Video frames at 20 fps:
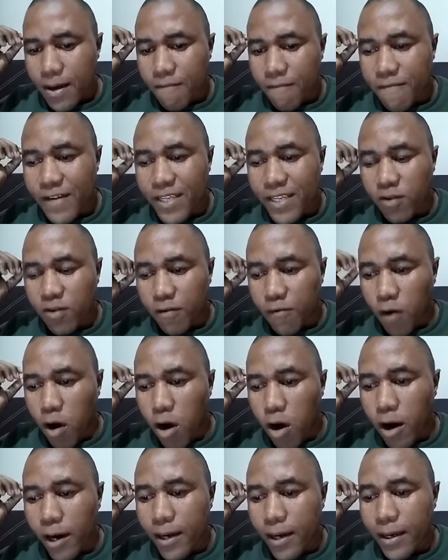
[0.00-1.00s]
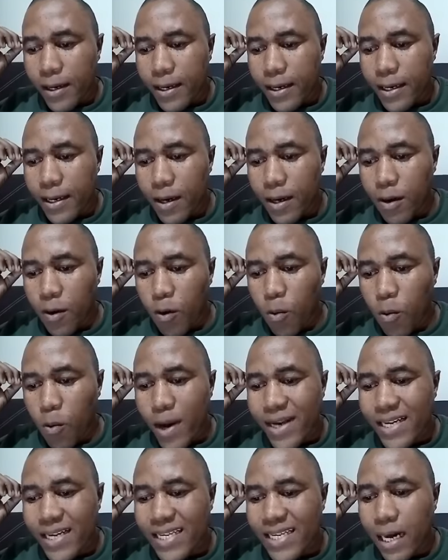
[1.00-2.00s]
First of all,
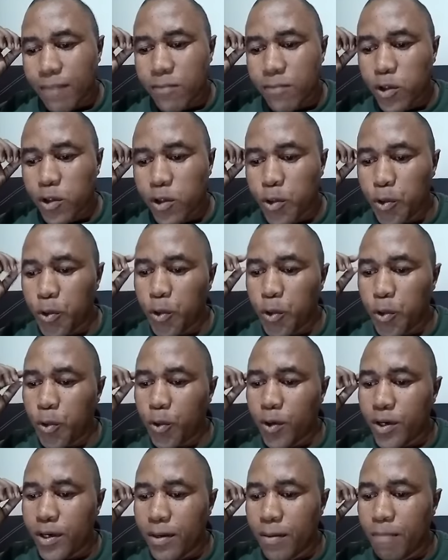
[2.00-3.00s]
when it comes to